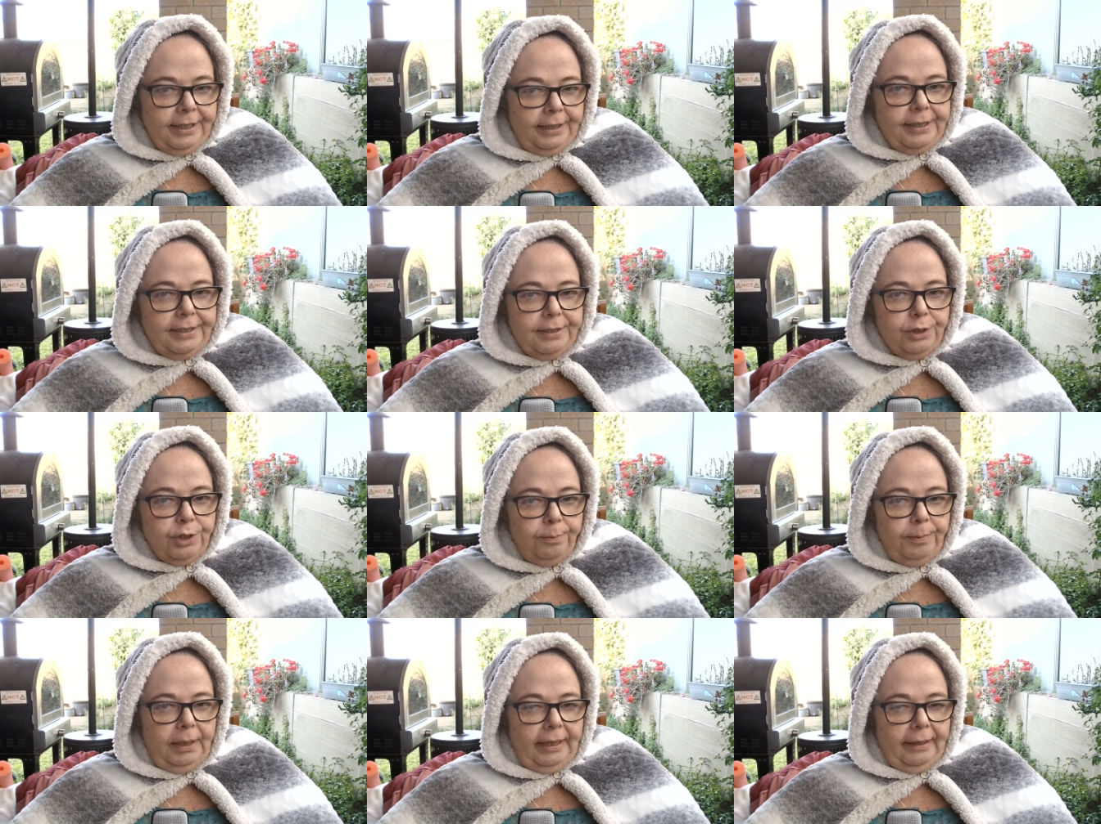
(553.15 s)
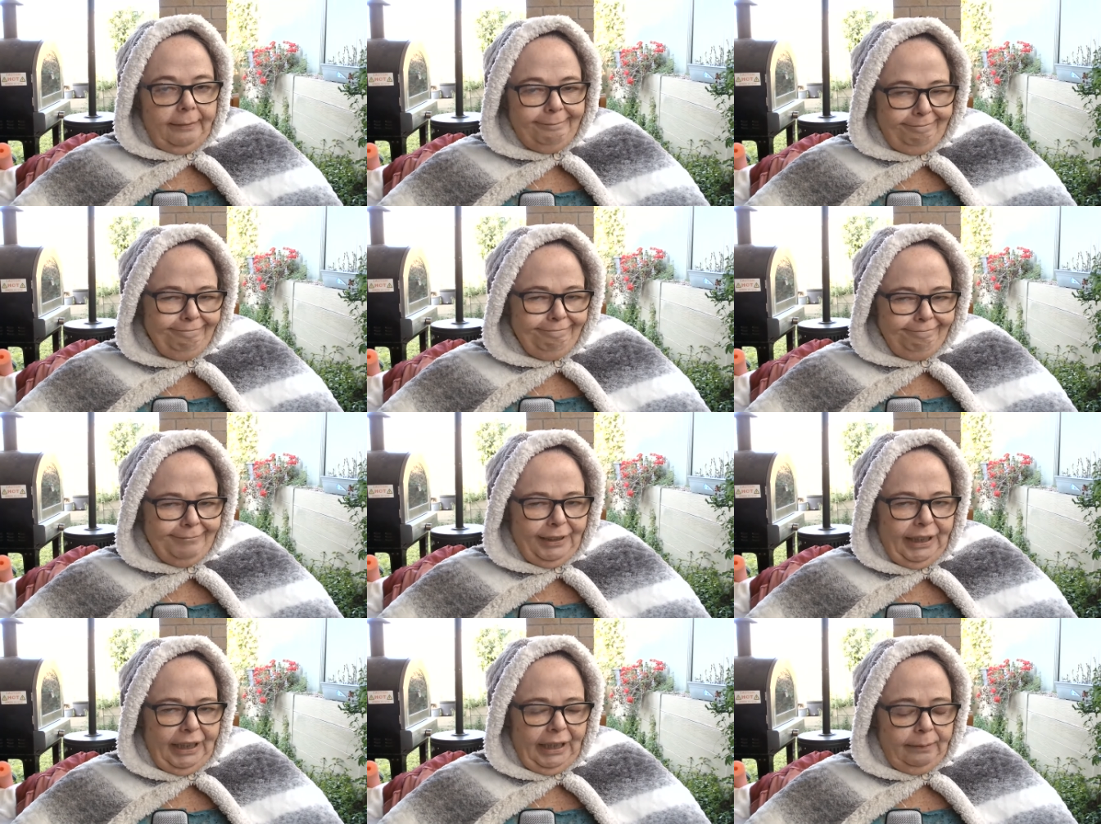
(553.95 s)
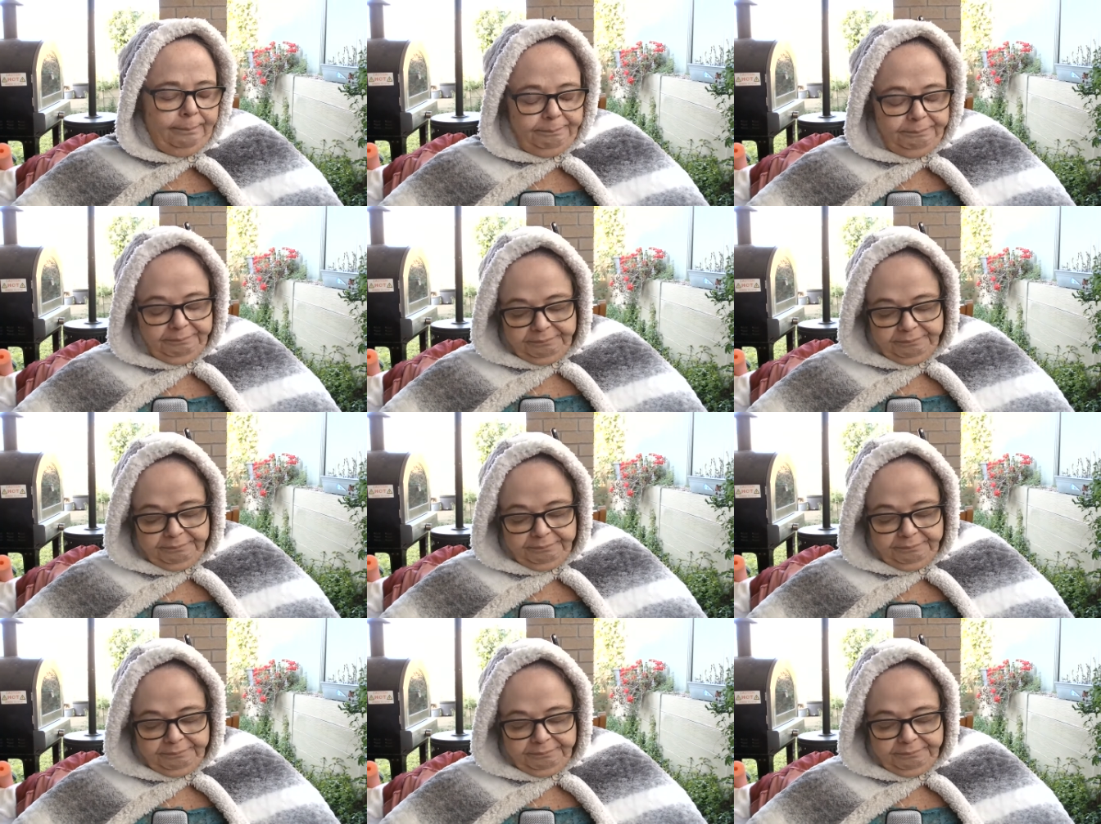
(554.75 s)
to listen to me now. Okay.